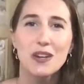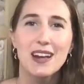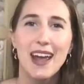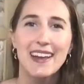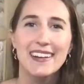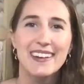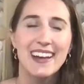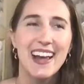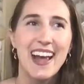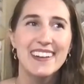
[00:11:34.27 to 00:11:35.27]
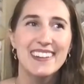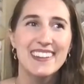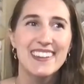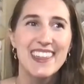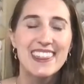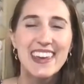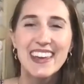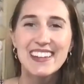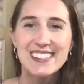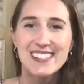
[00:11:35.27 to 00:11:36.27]
And the thing
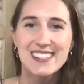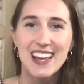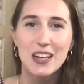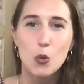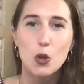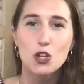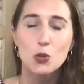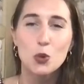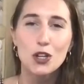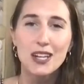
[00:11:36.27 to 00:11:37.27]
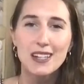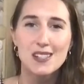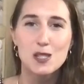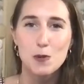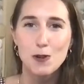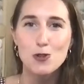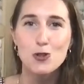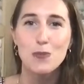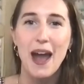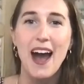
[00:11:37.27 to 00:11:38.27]
is like, when you're working a
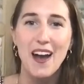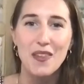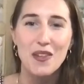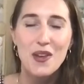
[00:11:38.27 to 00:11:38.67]
spiritual path,